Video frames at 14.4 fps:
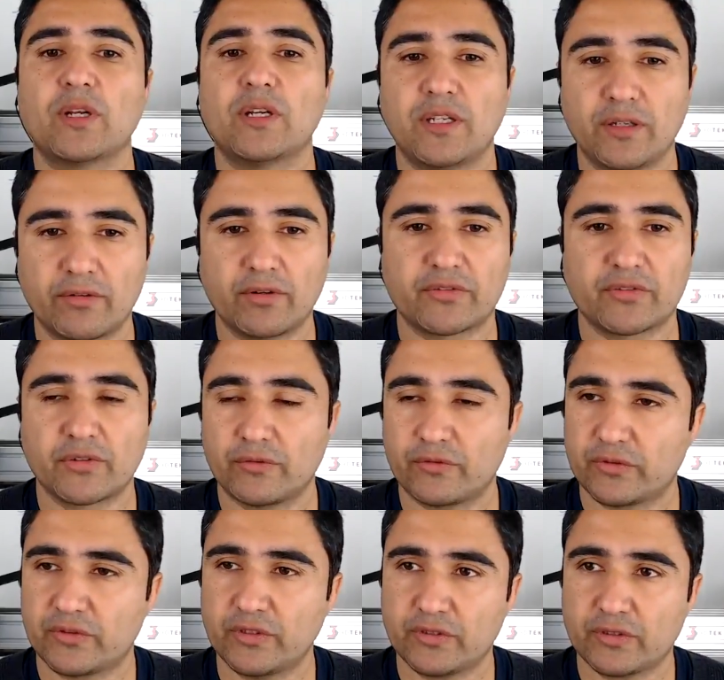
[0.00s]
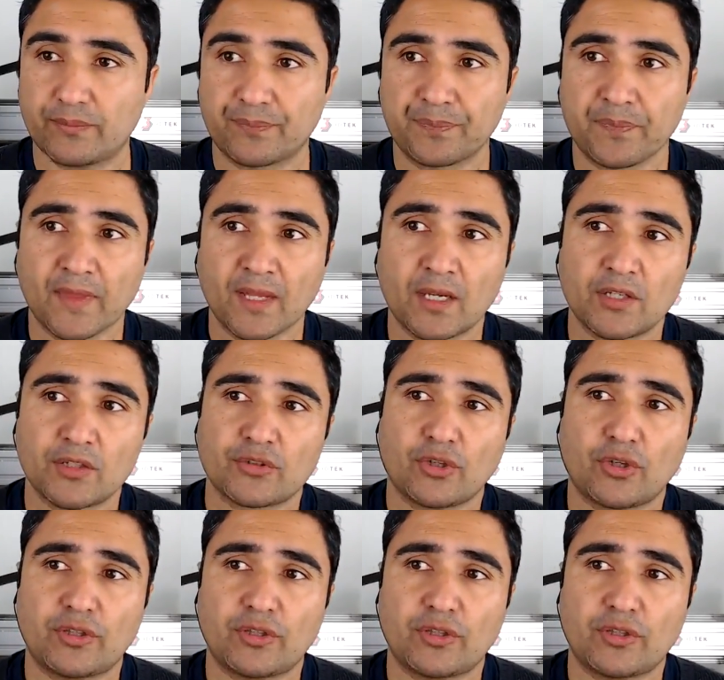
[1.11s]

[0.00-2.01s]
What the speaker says: near a servo system. So